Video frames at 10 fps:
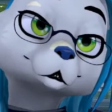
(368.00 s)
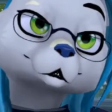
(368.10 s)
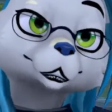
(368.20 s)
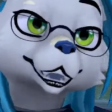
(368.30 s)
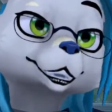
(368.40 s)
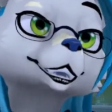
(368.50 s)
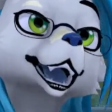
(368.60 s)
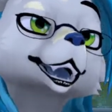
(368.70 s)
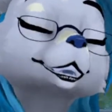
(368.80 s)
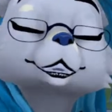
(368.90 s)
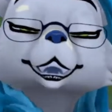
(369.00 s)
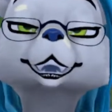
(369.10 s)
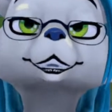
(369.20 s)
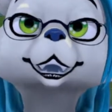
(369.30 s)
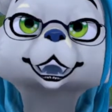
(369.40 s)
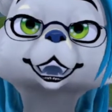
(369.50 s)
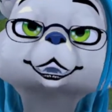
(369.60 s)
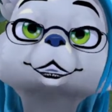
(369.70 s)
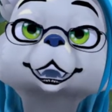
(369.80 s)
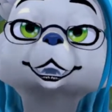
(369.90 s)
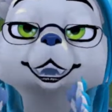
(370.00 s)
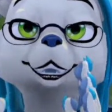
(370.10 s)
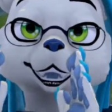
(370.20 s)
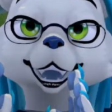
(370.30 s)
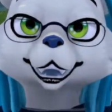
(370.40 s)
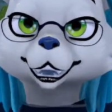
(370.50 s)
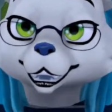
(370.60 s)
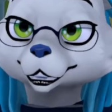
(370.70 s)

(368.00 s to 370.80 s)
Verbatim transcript: It's not sketchy, it's just gay.